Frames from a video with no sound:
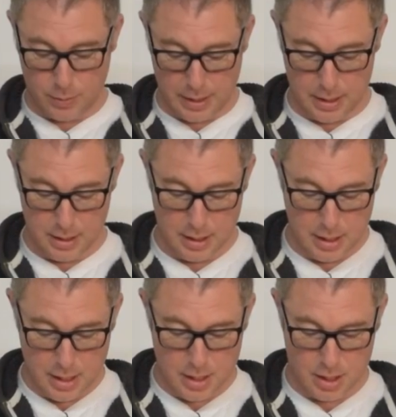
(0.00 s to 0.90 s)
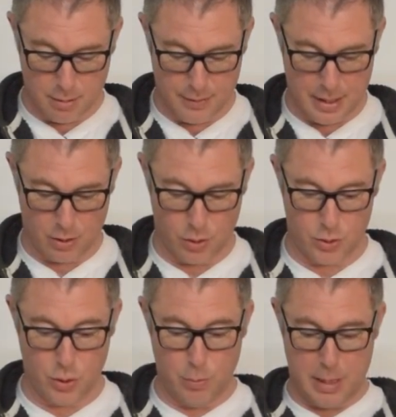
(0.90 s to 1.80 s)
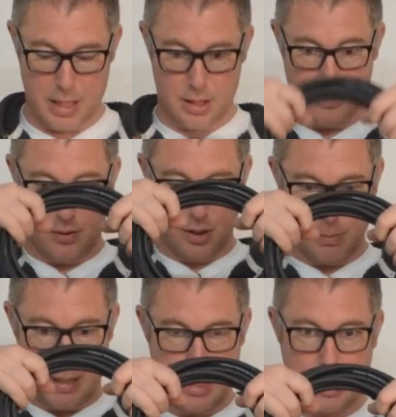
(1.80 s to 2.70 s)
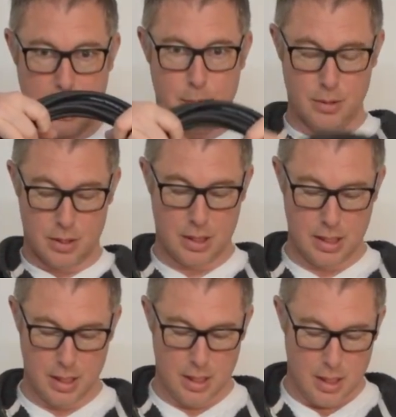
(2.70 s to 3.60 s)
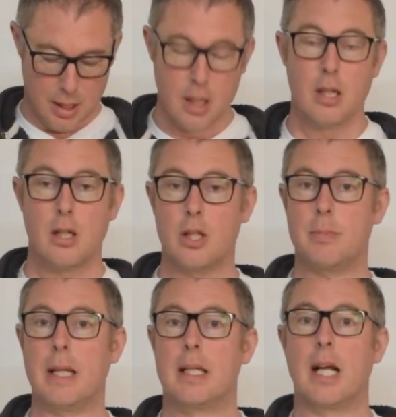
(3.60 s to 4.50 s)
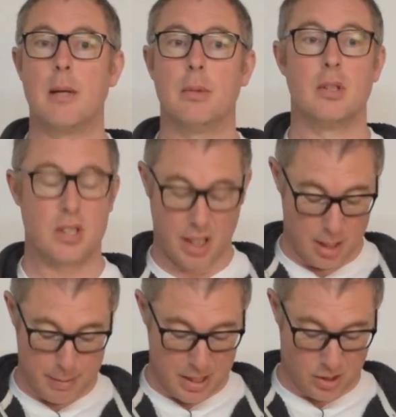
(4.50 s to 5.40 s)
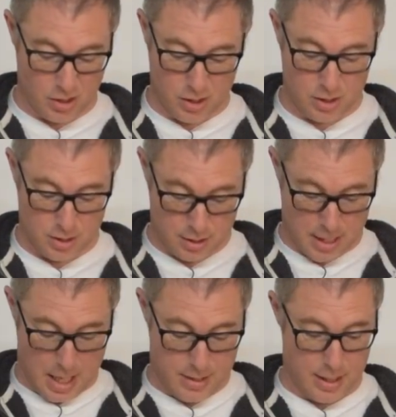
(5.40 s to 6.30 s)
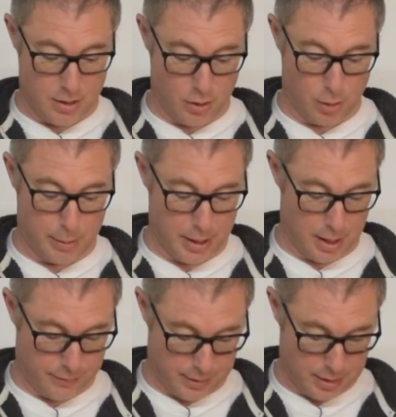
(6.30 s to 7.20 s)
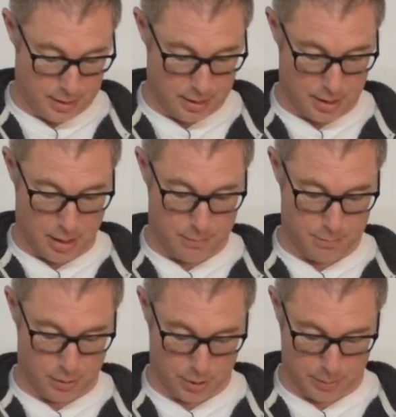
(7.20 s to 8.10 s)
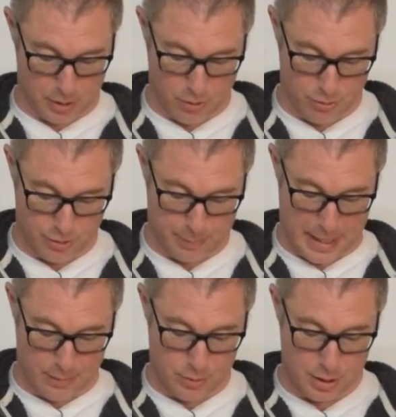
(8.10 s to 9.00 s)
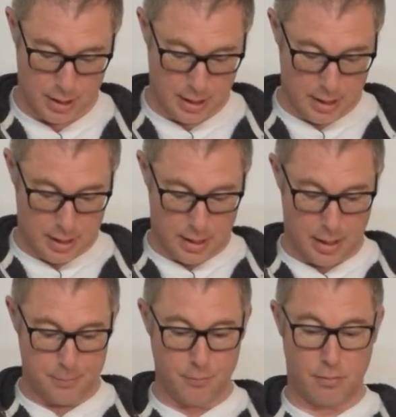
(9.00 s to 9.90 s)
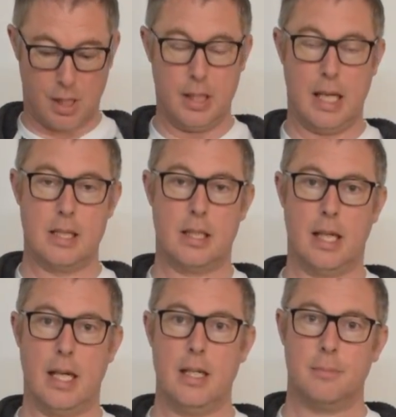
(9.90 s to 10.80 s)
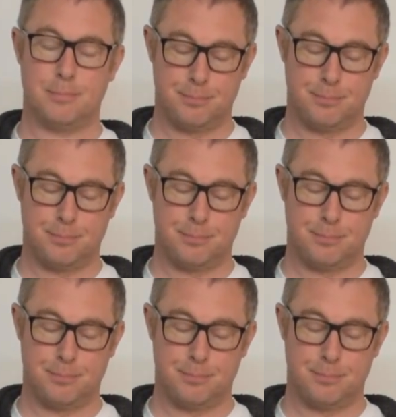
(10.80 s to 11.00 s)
well, so we've now got 2 pairs of speaker cables. Those speaker cables are going to be as good as anything that you're buying for, you know, multiple hundreds of pounds. At the end of the day,